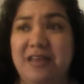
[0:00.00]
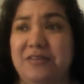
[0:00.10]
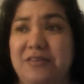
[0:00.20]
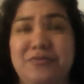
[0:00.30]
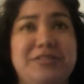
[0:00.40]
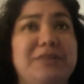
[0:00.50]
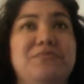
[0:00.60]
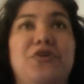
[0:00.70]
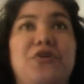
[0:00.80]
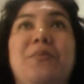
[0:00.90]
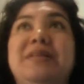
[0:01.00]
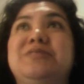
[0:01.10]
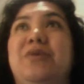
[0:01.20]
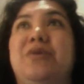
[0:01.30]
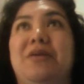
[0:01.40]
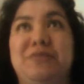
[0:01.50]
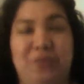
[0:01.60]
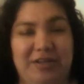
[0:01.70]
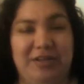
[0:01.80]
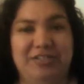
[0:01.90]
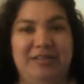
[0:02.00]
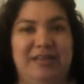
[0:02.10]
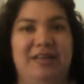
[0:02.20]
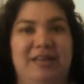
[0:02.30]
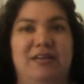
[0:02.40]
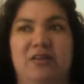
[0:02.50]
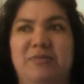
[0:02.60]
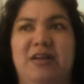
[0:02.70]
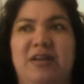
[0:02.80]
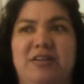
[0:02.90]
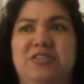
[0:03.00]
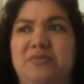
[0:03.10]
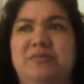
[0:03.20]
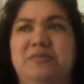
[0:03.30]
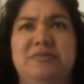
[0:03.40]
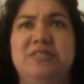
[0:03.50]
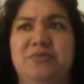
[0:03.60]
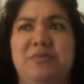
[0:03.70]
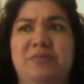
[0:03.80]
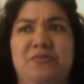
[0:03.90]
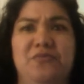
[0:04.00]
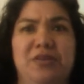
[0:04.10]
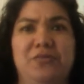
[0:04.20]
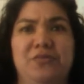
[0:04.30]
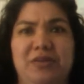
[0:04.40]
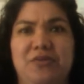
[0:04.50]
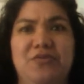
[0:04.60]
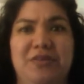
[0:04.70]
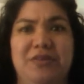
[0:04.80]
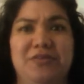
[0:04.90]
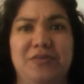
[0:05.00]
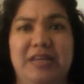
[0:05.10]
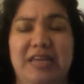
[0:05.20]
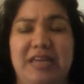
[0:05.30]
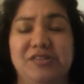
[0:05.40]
There were some moments while I was watching it that I thought, oh my gosh, this would have been really, really cool in 3D.